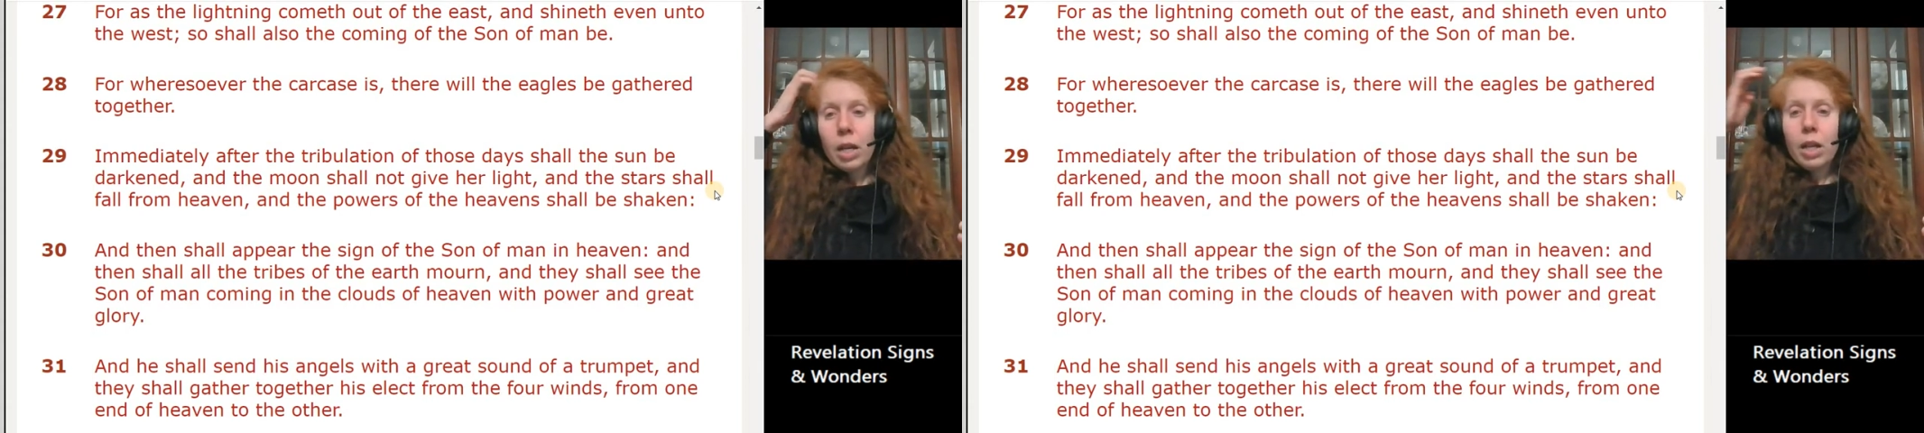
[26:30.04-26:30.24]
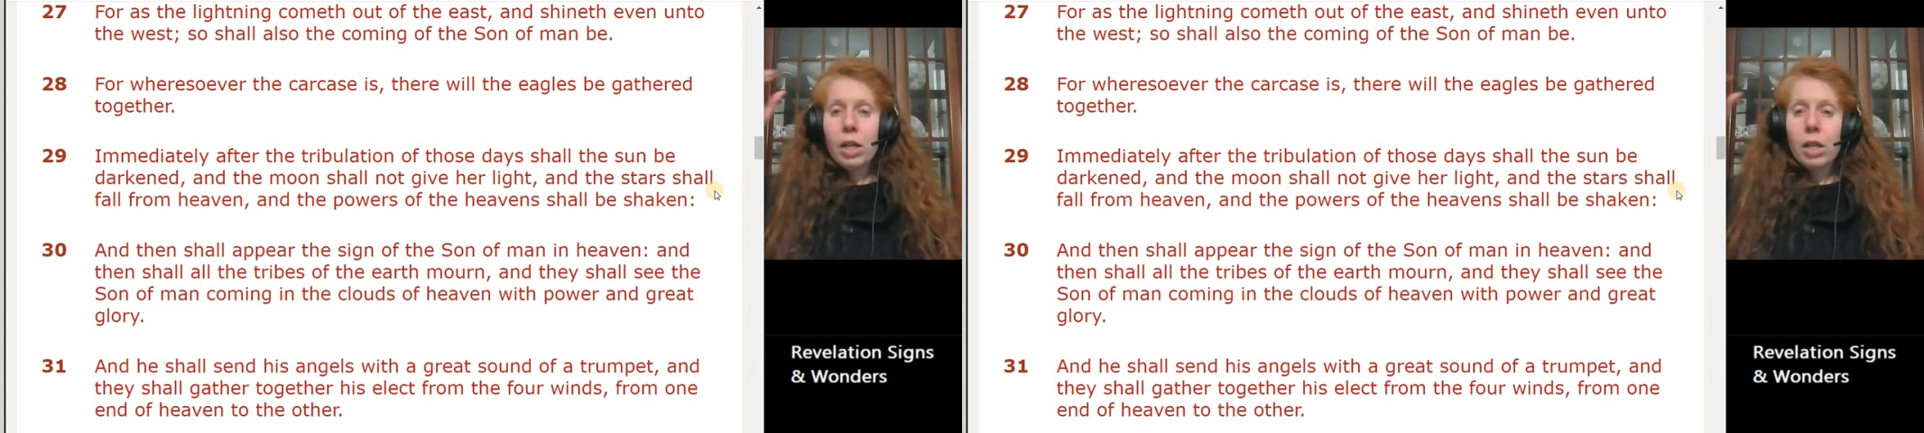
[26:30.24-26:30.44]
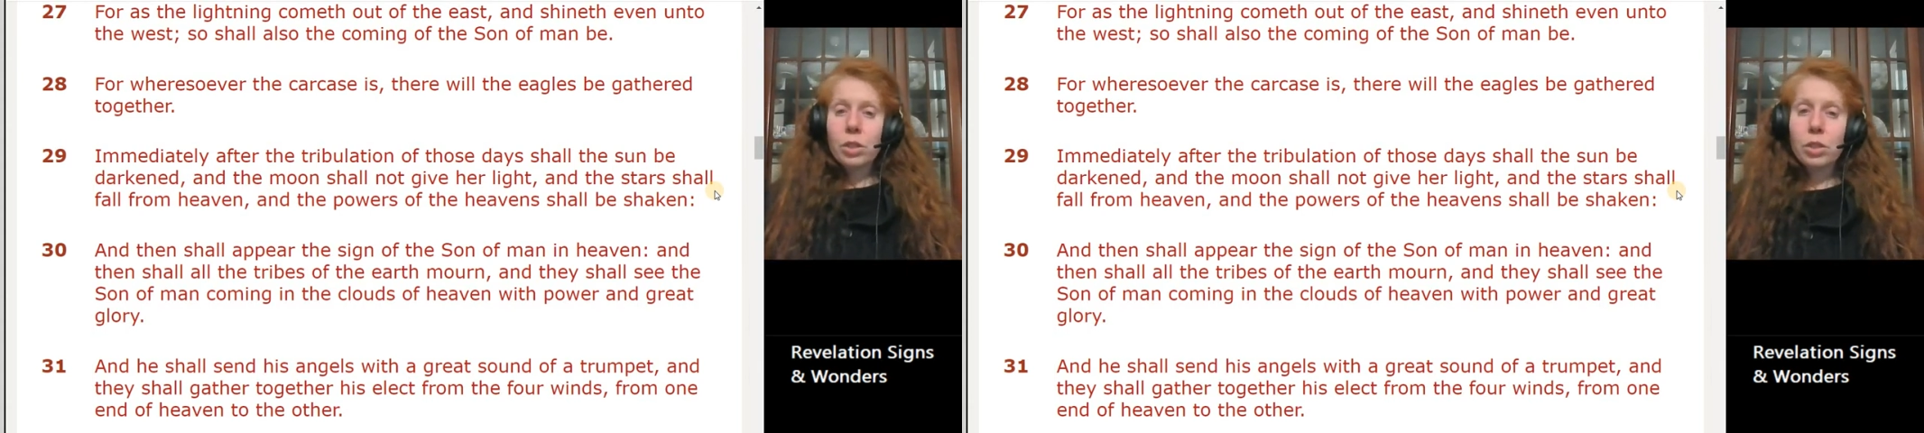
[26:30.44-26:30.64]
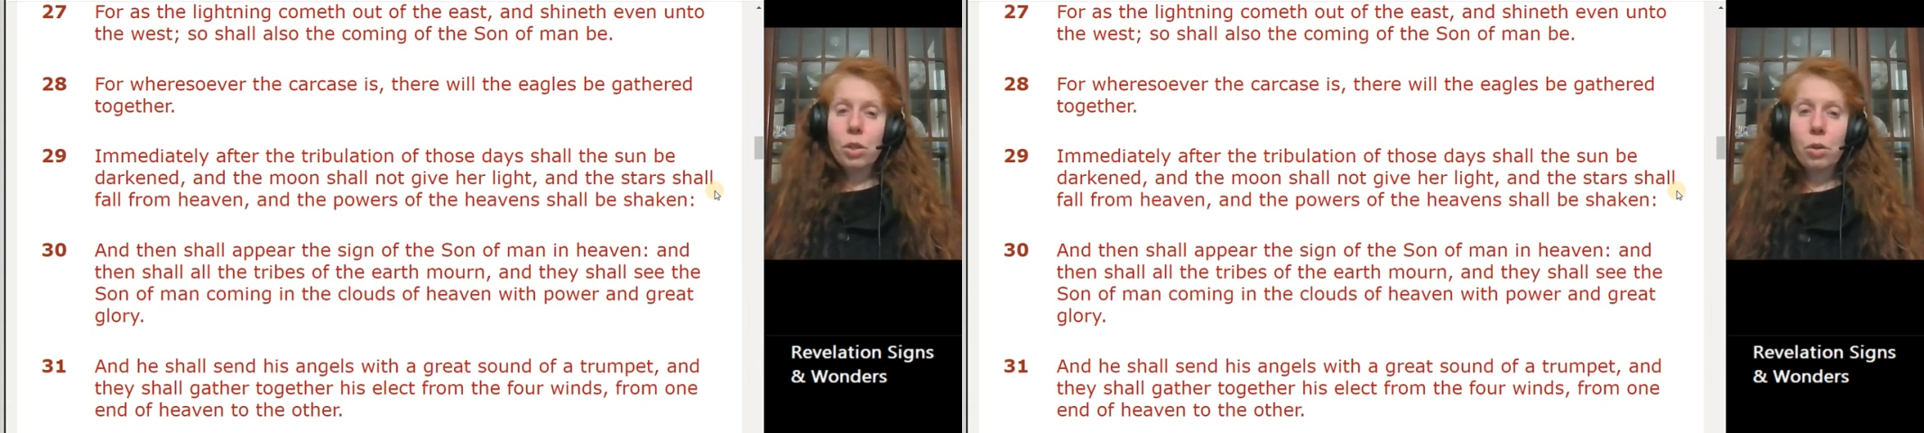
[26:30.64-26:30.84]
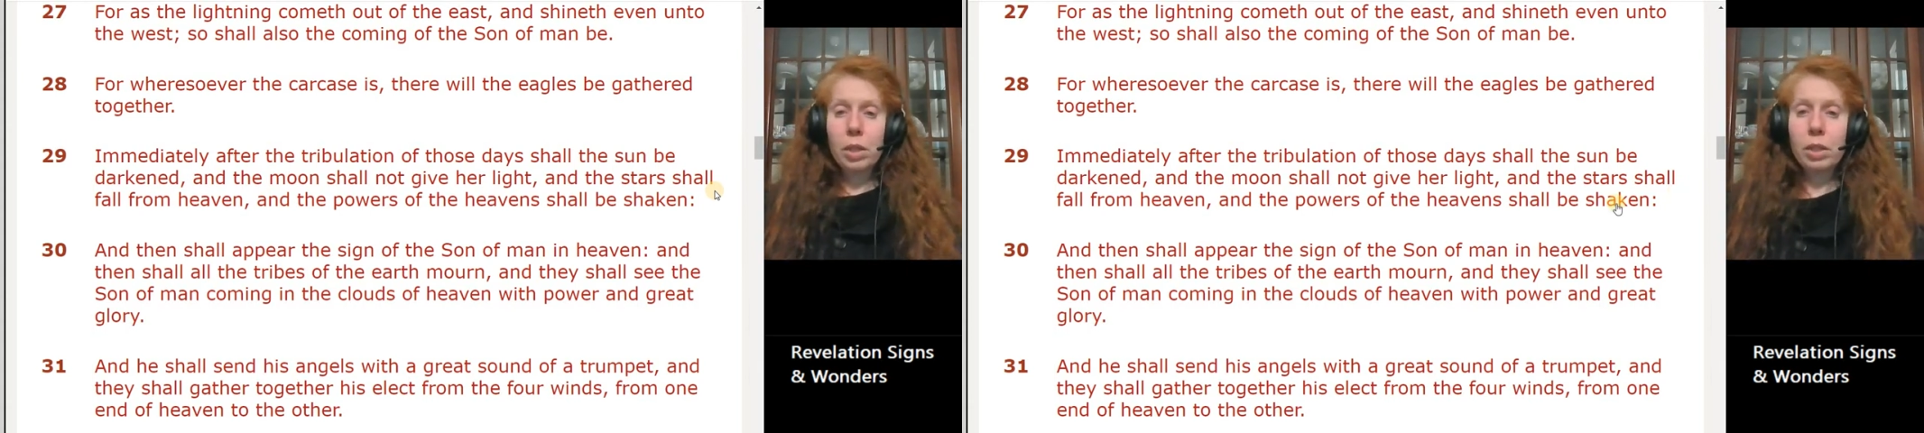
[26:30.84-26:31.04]

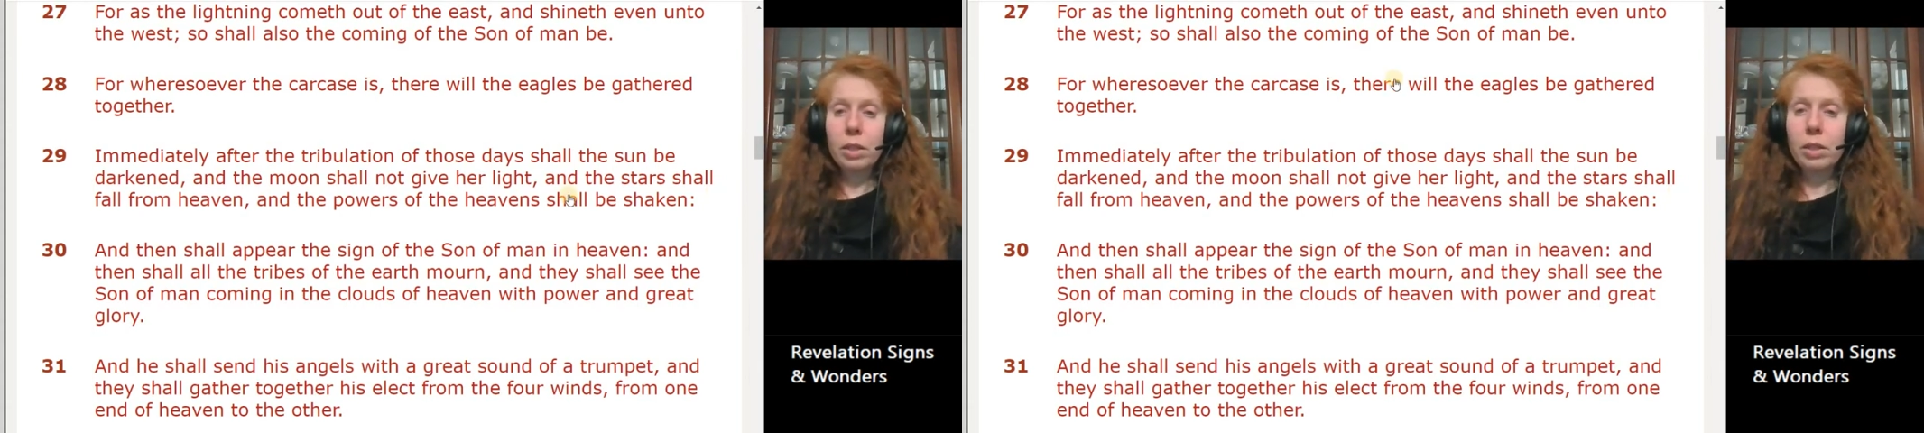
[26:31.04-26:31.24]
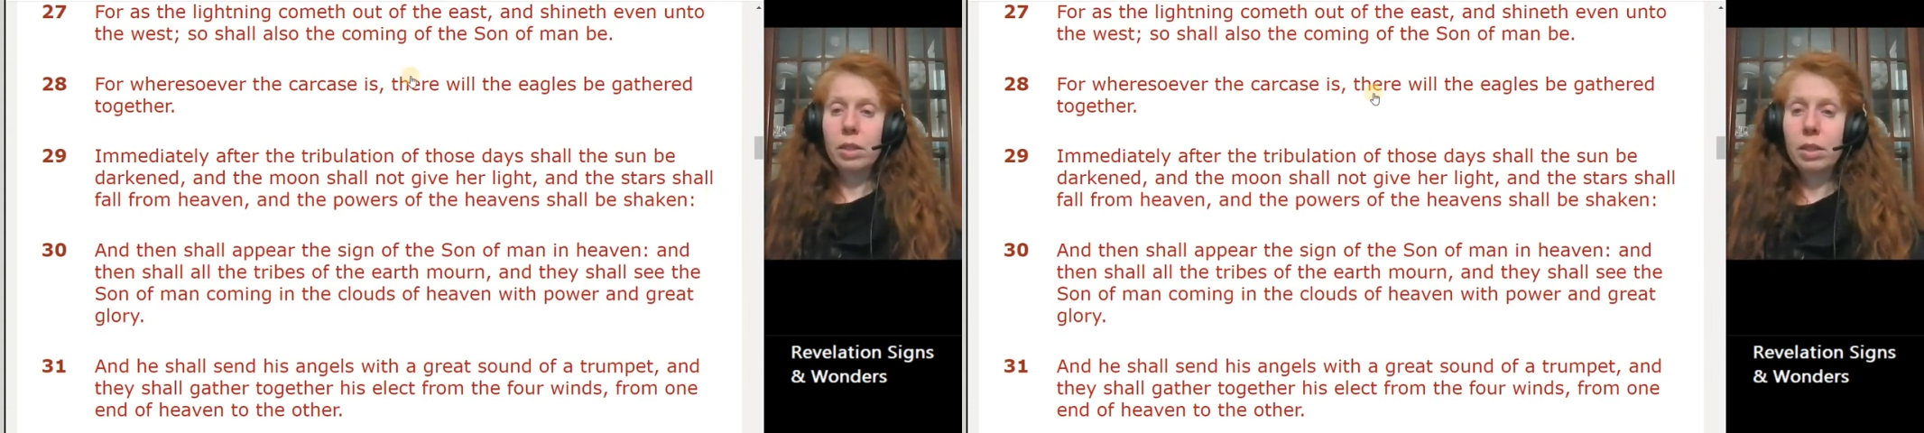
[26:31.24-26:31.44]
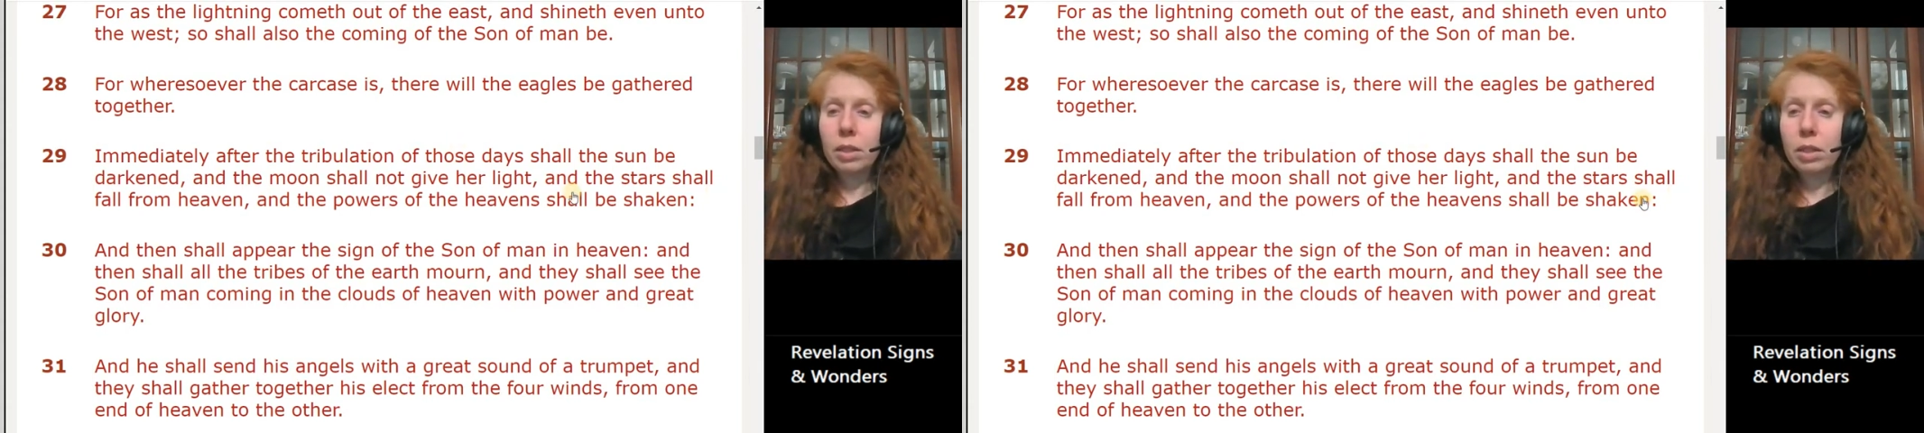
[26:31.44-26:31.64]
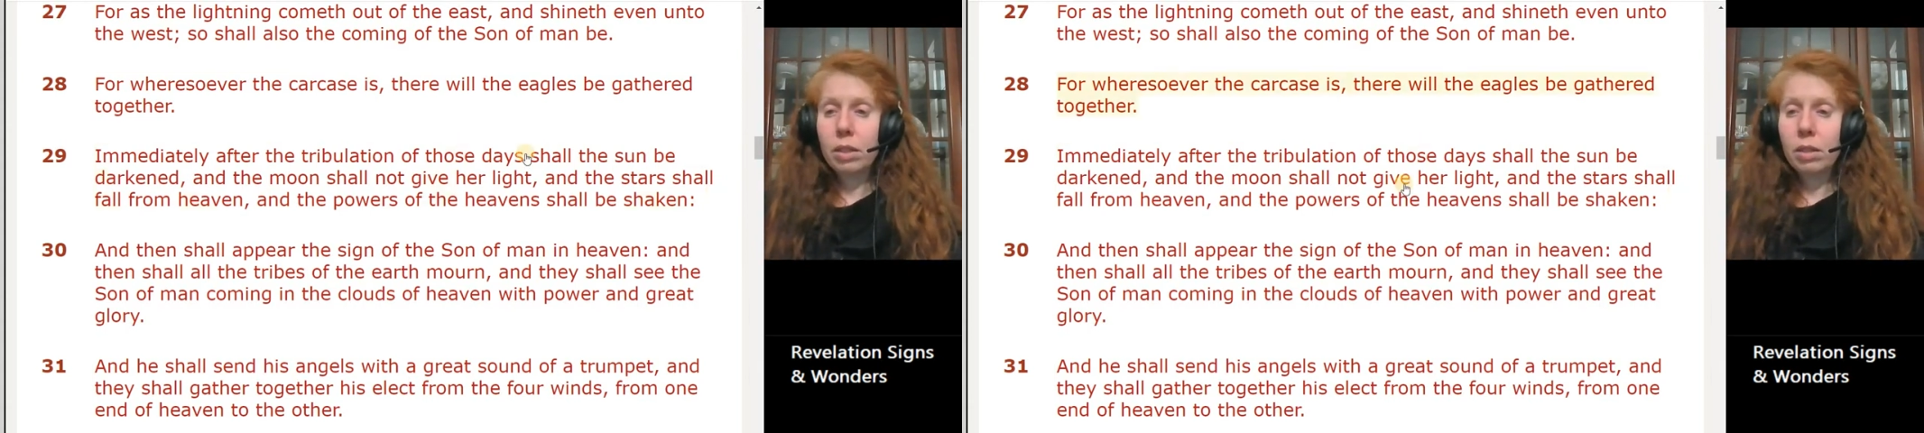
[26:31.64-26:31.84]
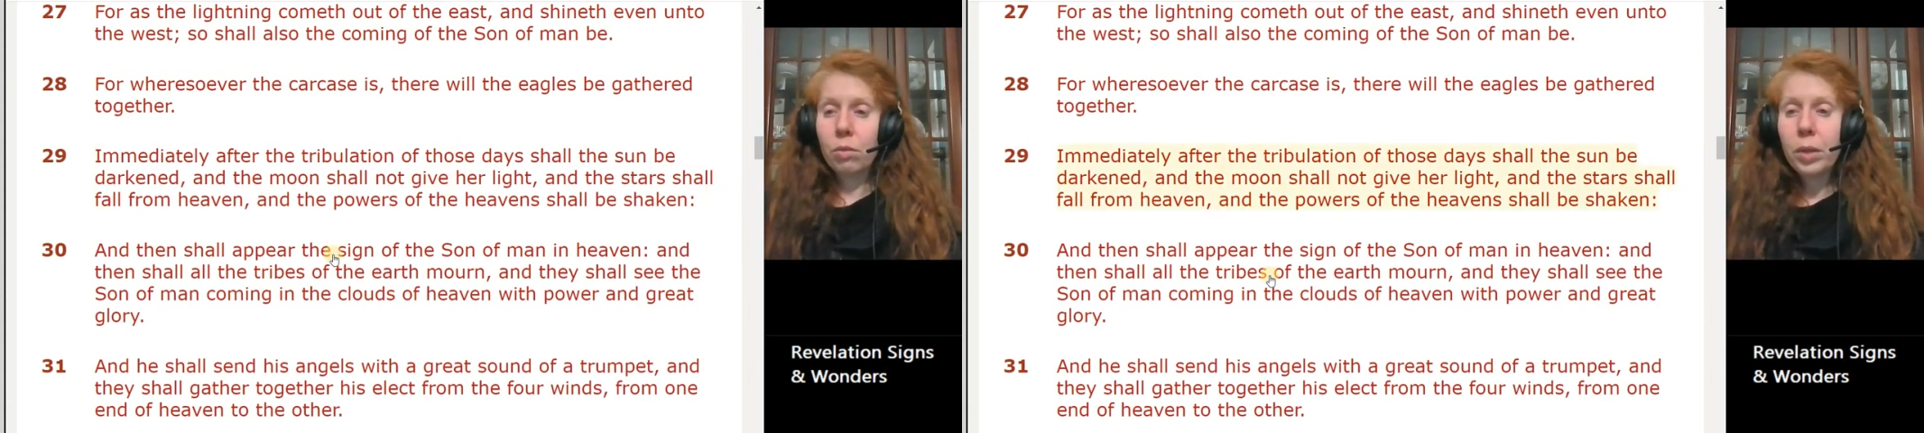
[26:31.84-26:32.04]
So
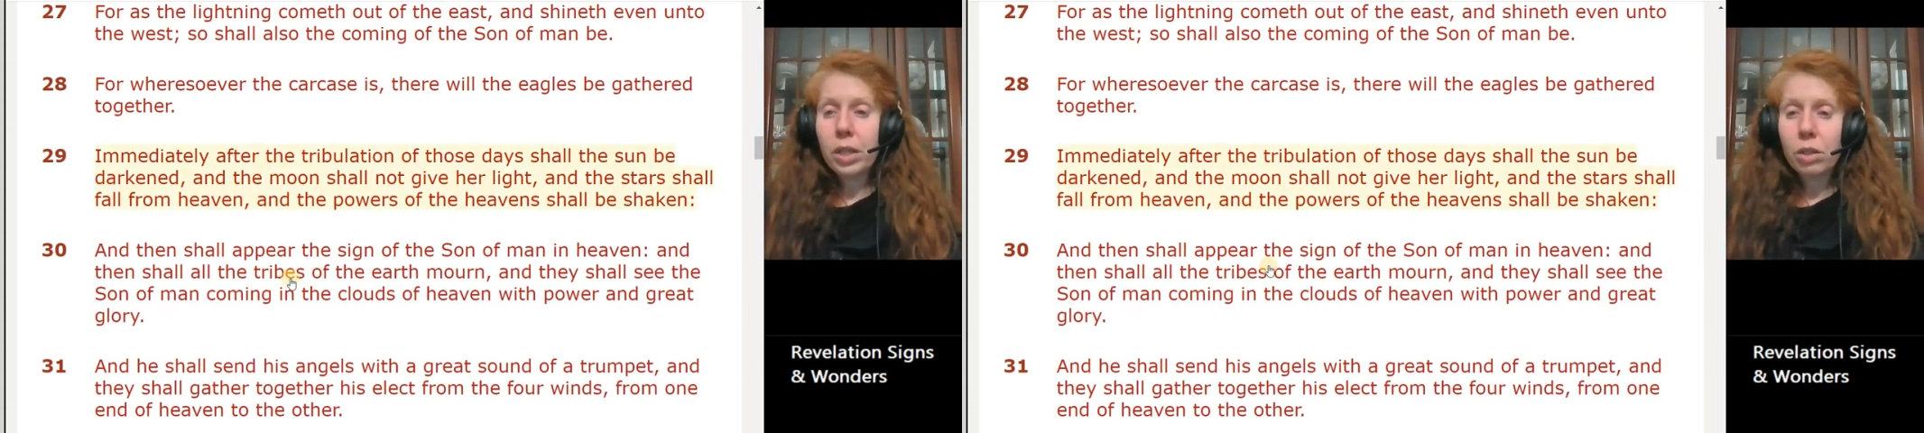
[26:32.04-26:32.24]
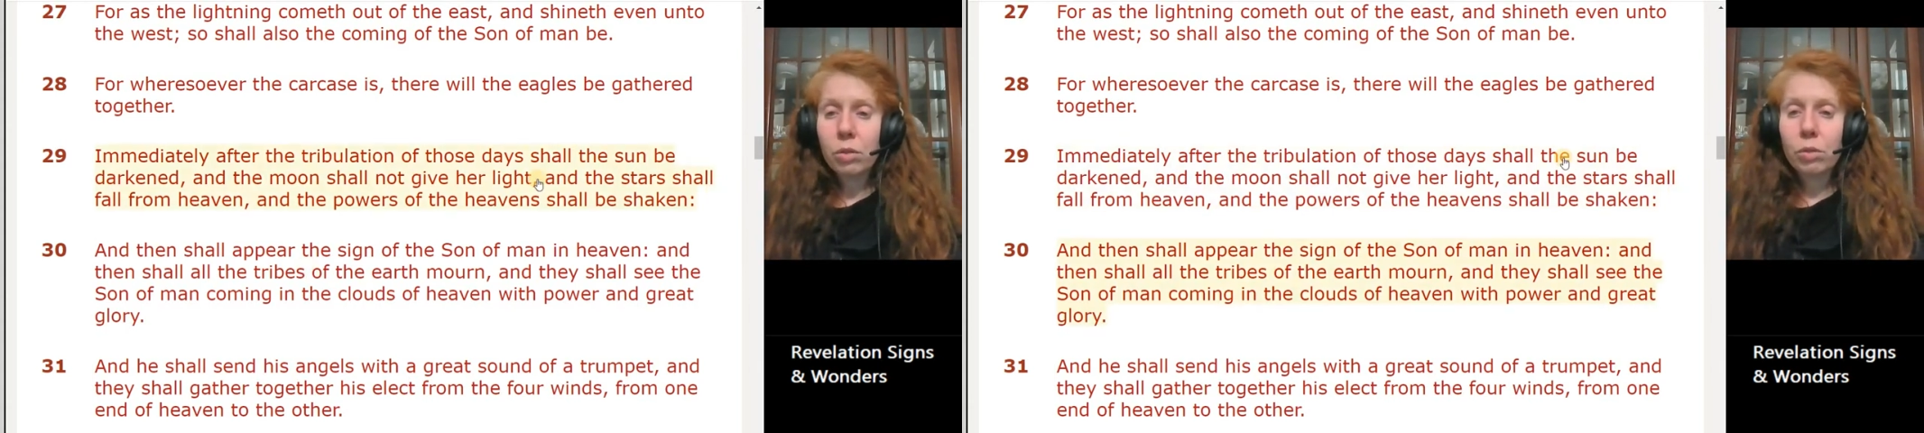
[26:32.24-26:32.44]
we